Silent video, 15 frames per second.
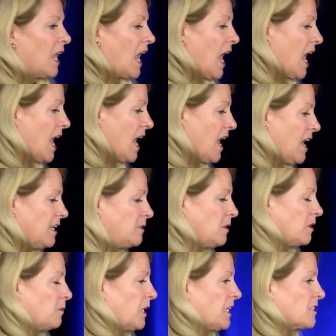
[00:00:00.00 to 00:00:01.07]

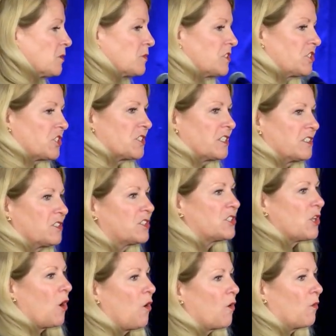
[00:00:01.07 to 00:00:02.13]
and because it was just
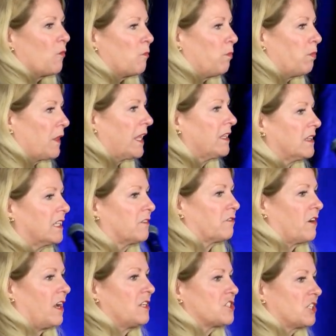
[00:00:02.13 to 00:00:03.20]
so blatantly
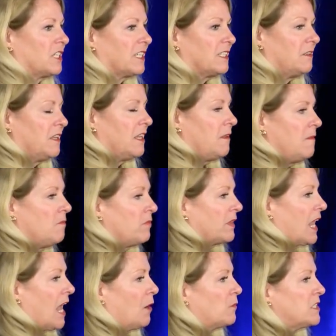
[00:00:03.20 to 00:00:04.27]
fraudulent,
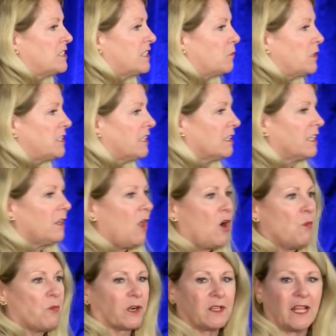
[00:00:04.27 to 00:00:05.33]
and we did, we did a little
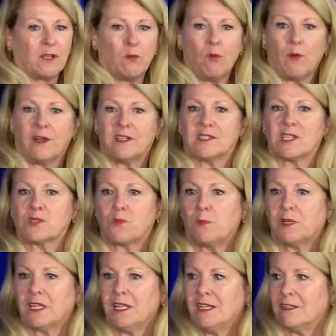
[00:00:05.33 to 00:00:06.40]
homework like well where does this
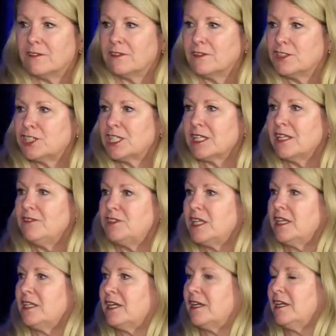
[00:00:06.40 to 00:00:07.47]
woman live she lived
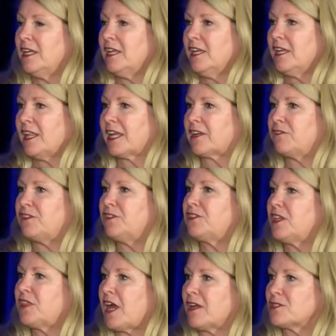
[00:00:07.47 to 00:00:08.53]
in a like a
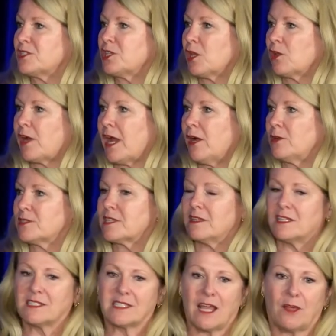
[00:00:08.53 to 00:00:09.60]
$50000 house in
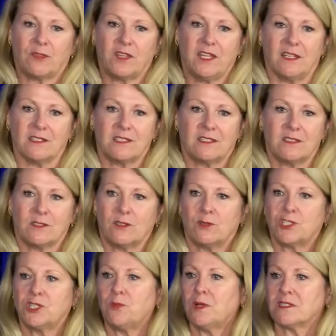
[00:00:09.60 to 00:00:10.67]
the southeast so
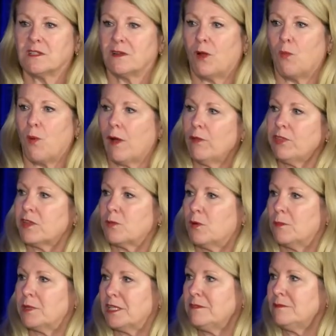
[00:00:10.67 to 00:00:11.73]
she wasn't a wealthy
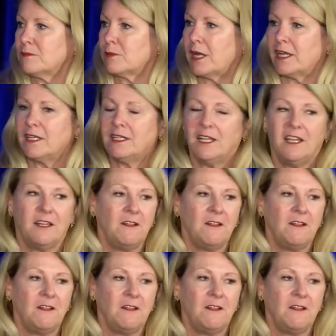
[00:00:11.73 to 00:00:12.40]
woman right